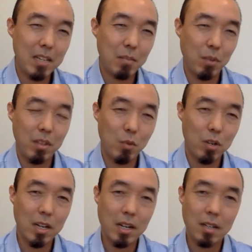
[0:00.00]
with the
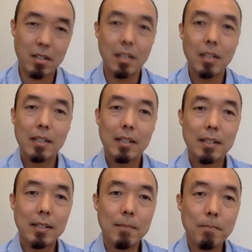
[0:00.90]
word doctor,
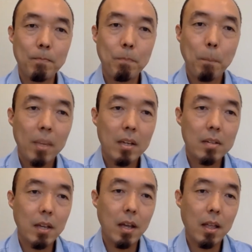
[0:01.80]

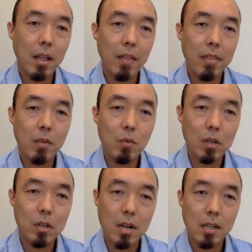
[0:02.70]
because I think we're
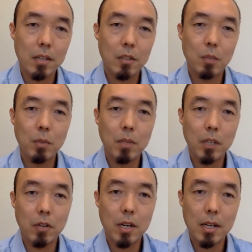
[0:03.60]
talking as human
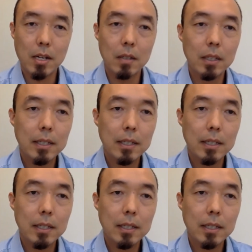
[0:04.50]
beings right now.